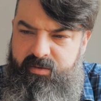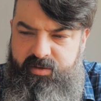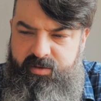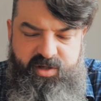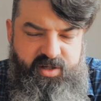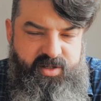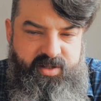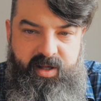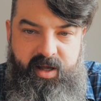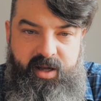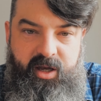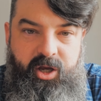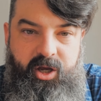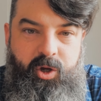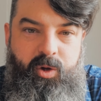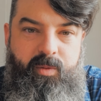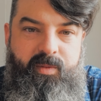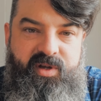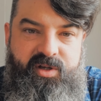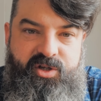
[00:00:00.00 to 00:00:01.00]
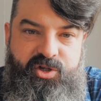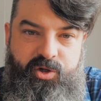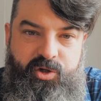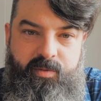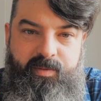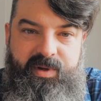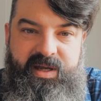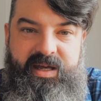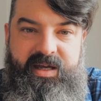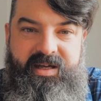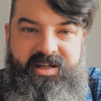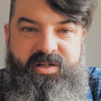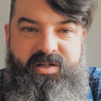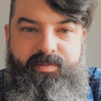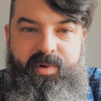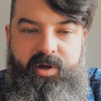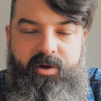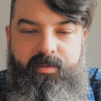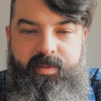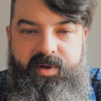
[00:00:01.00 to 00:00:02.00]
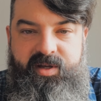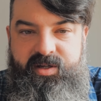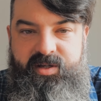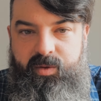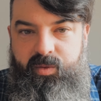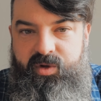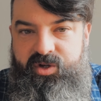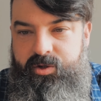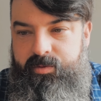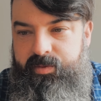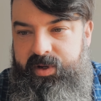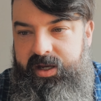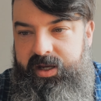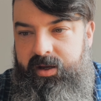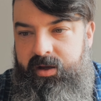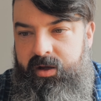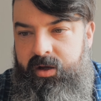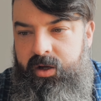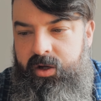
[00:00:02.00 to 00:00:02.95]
just that humans, should be experimenting. We should be